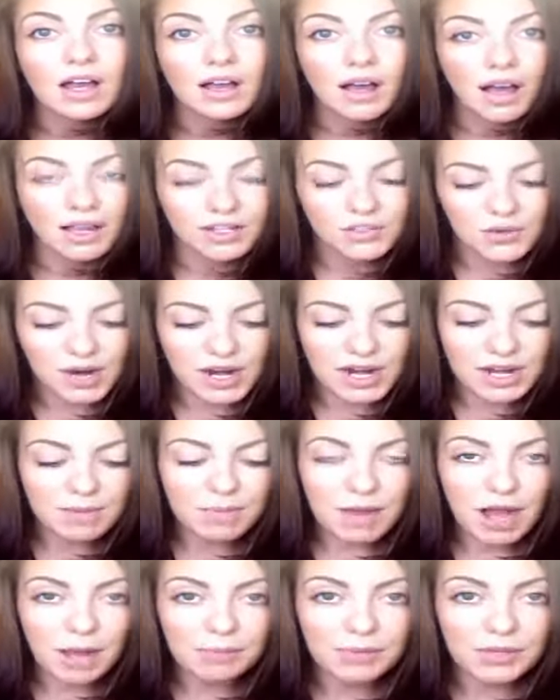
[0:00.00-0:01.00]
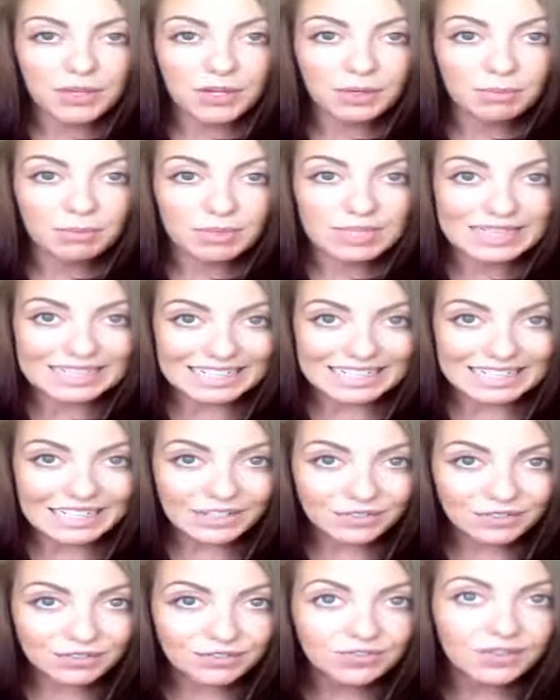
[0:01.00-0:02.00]
contrary to popular
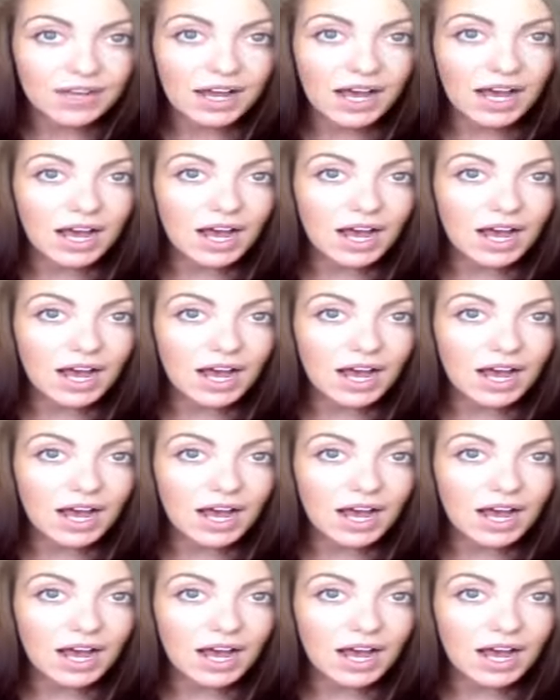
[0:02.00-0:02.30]
belief,